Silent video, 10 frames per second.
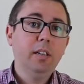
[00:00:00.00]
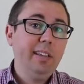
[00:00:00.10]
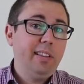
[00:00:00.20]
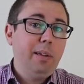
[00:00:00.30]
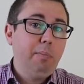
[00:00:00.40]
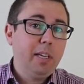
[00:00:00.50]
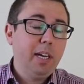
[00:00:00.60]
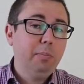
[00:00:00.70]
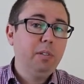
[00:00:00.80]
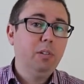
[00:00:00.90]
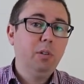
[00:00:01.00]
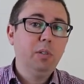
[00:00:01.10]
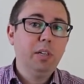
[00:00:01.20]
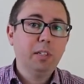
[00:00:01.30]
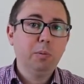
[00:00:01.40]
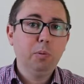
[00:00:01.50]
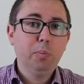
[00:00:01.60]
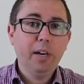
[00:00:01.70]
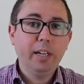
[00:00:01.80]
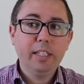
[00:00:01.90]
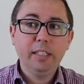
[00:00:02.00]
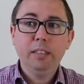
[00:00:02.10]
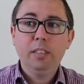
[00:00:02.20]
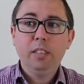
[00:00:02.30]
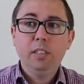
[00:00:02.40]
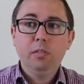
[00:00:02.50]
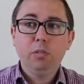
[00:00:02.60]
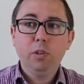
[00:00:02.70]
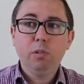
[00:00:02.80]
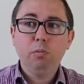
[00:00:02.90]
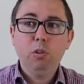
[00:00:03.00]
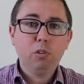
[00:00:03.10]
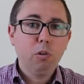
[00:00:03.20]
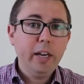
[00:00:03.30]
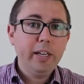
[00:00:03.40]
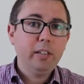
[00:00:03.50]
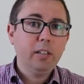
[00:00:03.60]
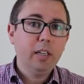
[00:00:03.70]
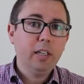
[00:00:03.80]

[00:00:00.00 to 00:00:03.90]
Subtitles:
it then becomes a non-deductible party. So not great.